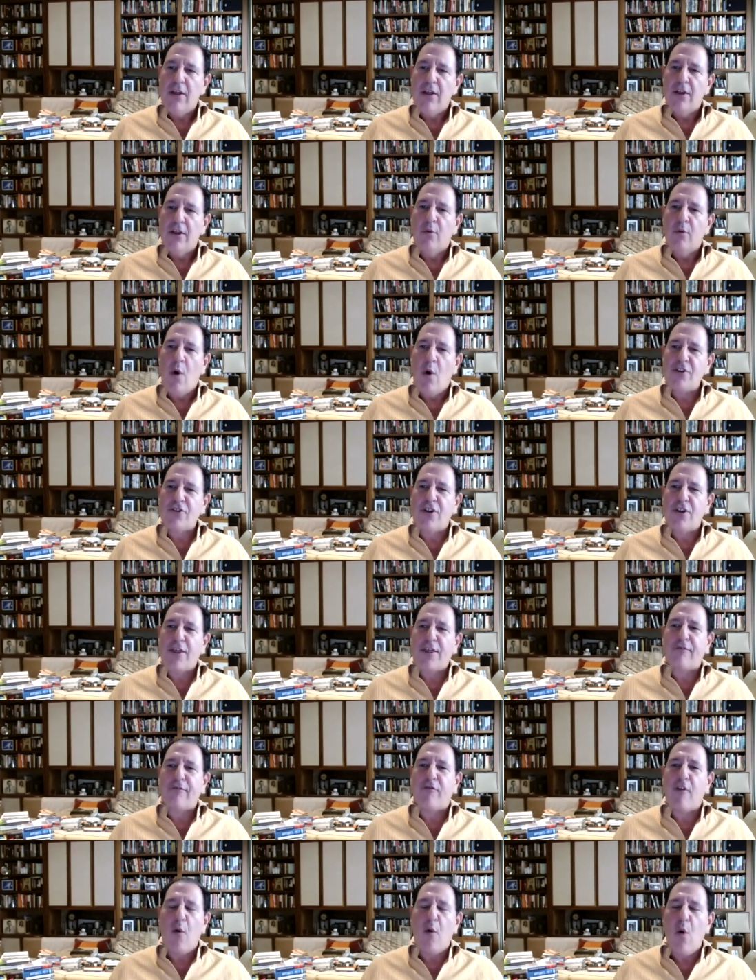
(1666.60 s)
wants to
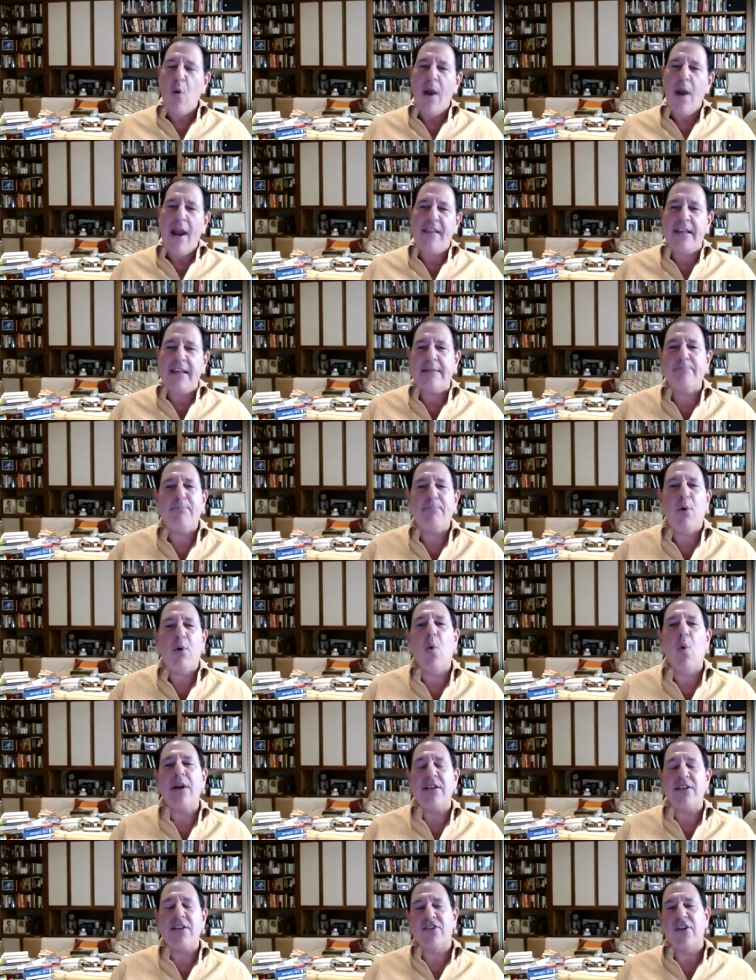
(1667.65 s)
throw away the
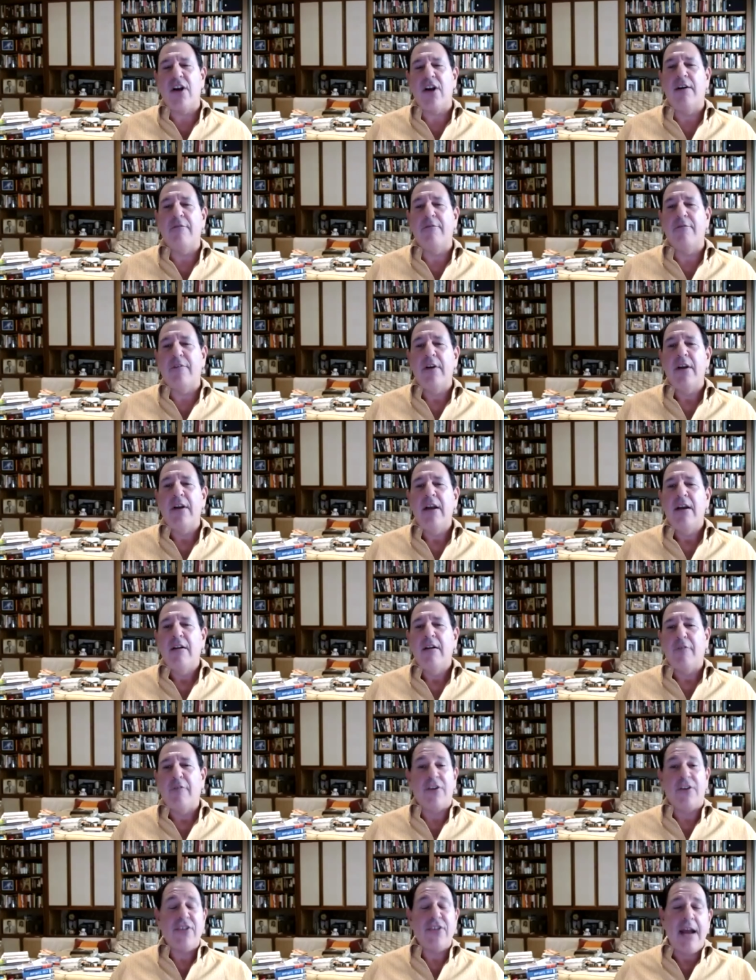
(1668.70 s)
importance of, for
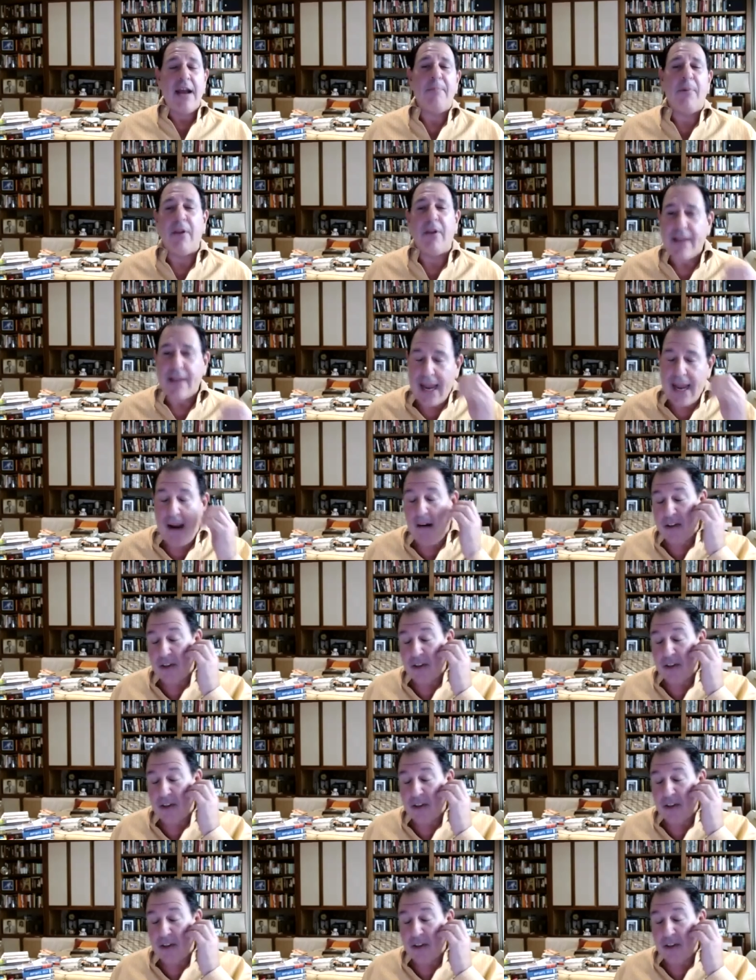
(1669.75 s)
example, a character